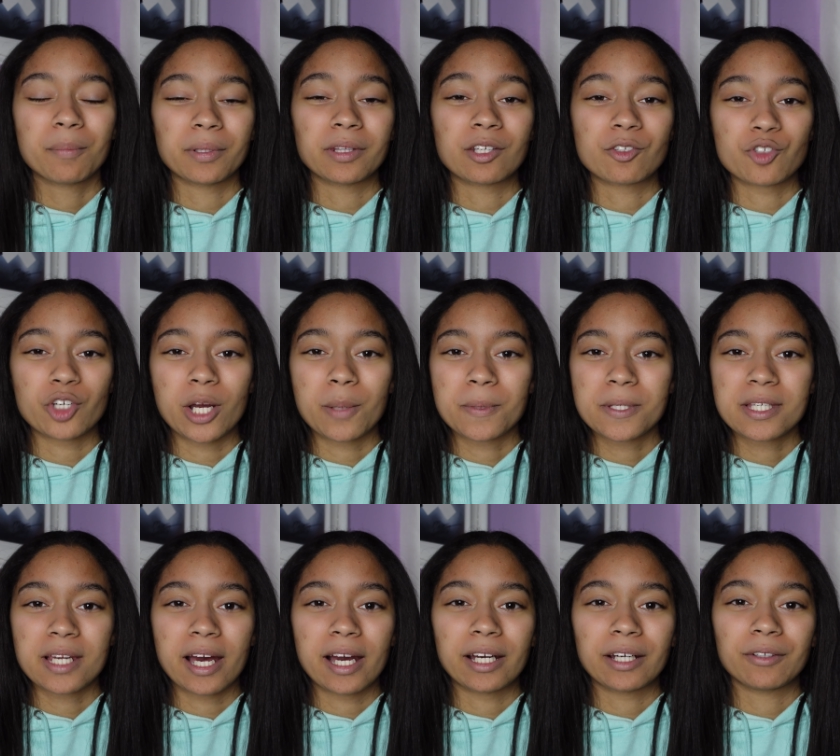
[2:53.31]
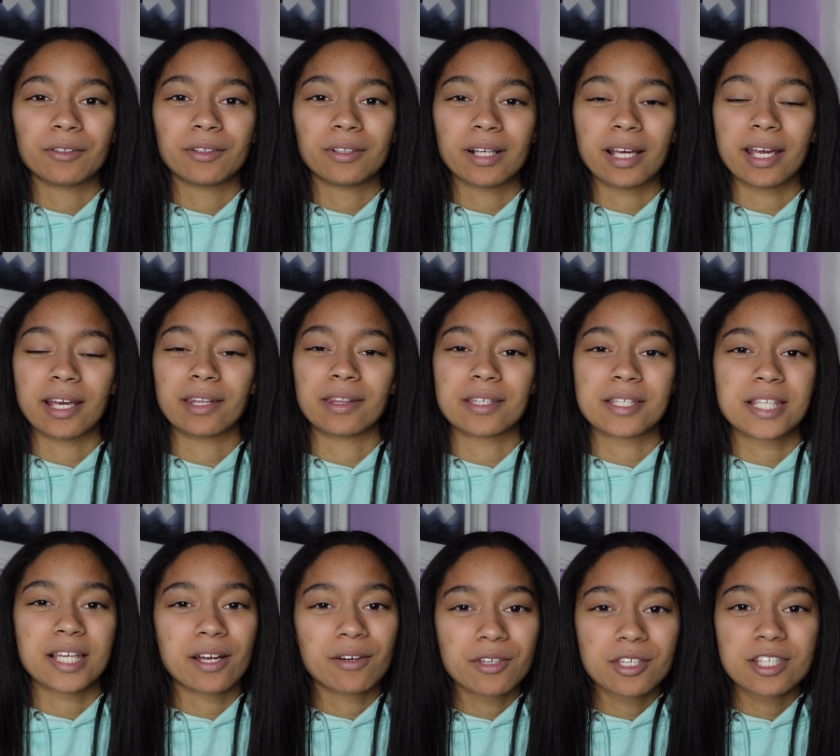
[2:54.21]
but the drop style and the
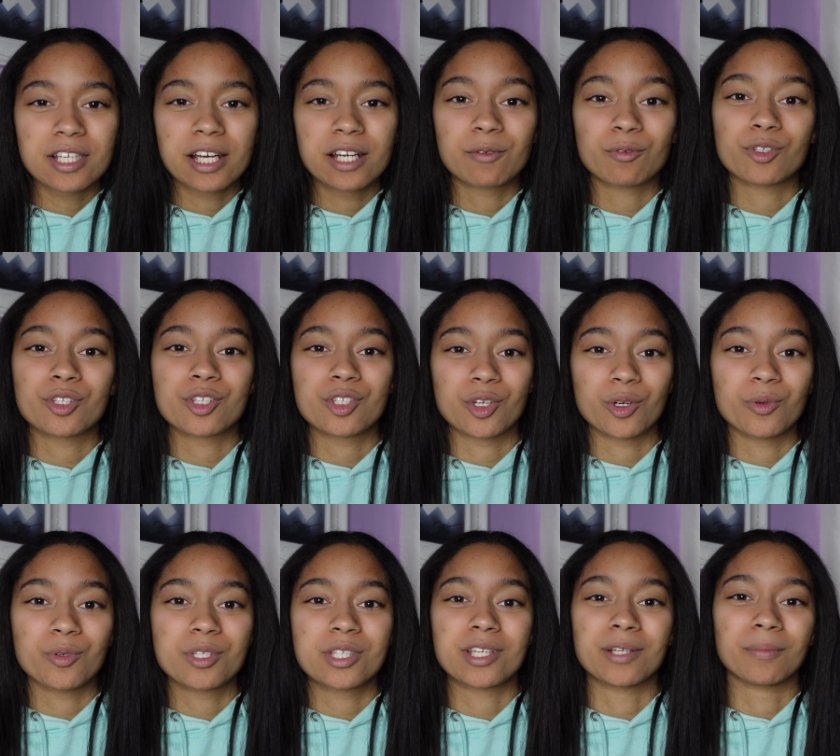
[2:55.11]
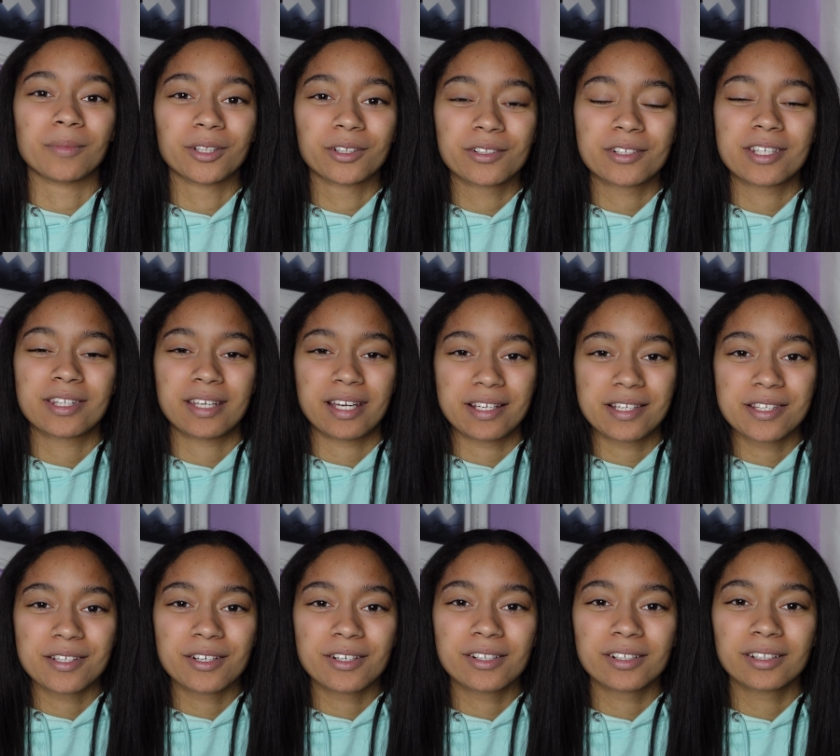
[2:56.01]
sound design was so similar to that
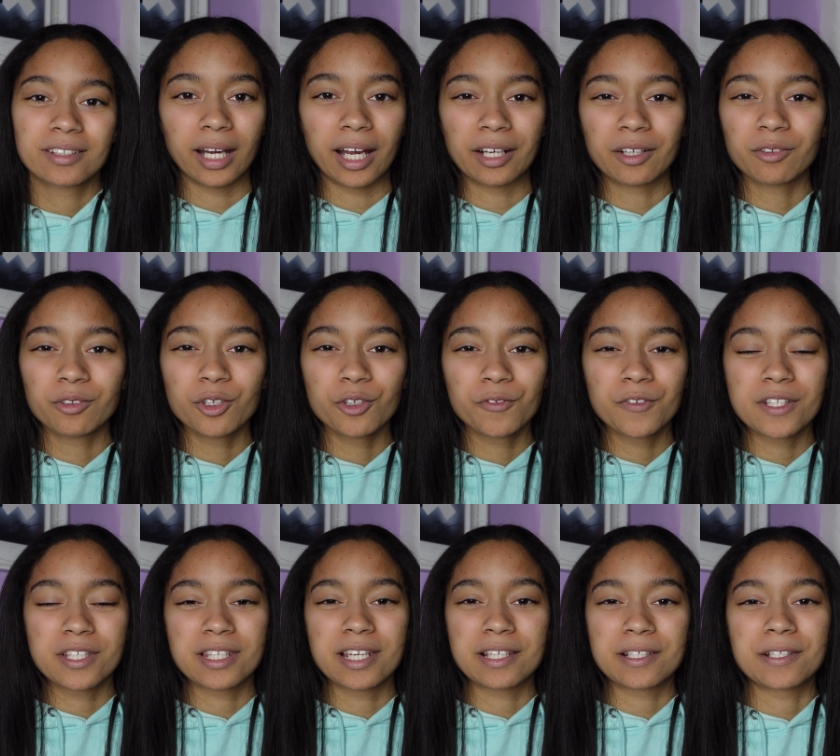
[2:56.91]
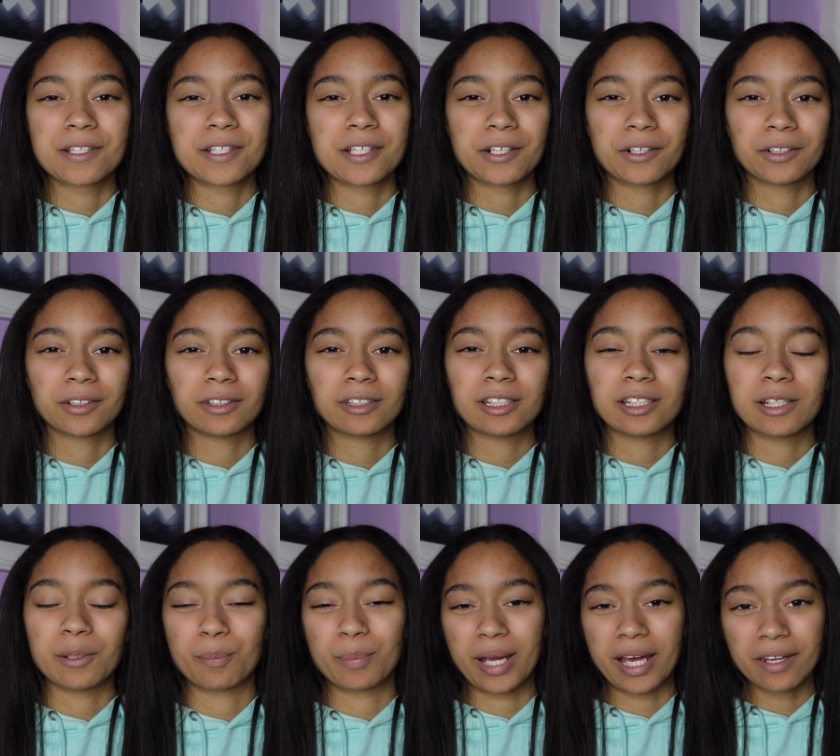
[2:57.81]
song. I don't know if it's necessarily
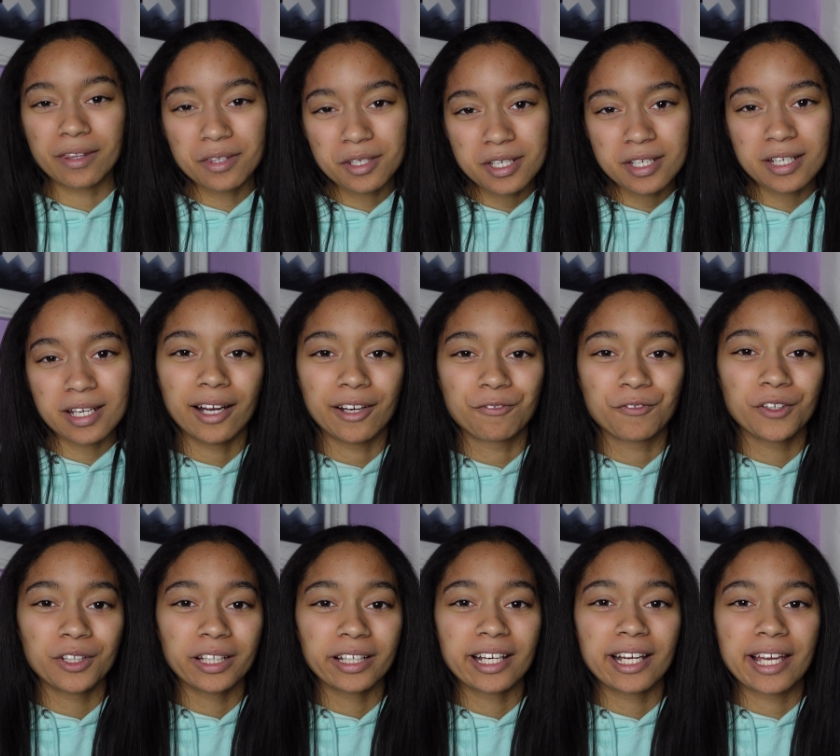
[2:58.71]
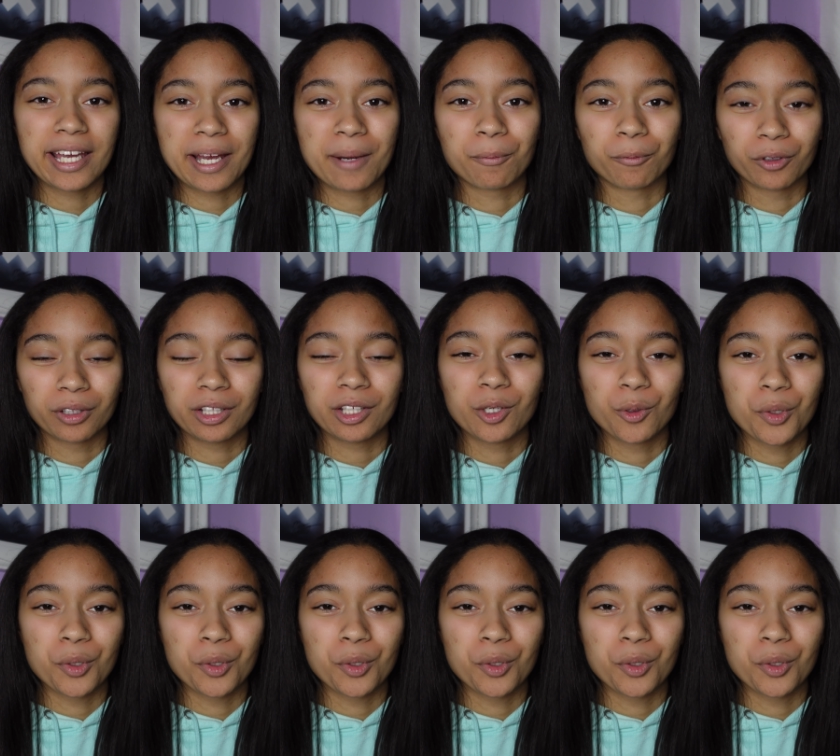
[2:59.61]
a bad thing. I feel like I am really